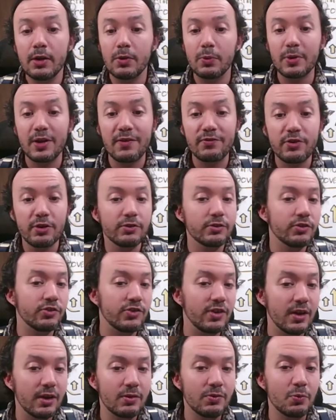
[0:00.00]
We have to
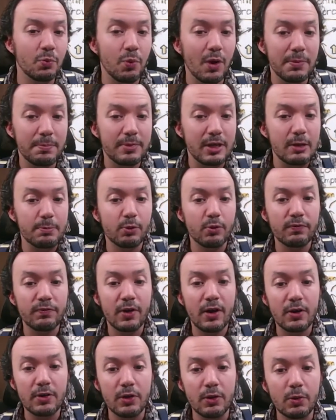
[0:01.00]
understand what people
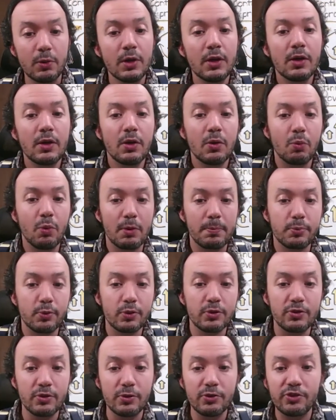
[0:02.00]
value, what
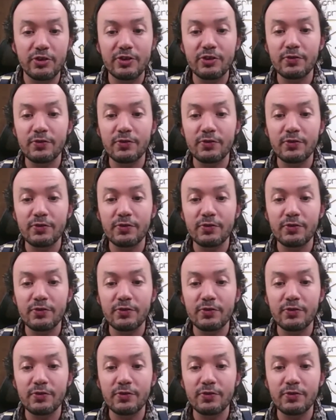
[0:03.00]
produces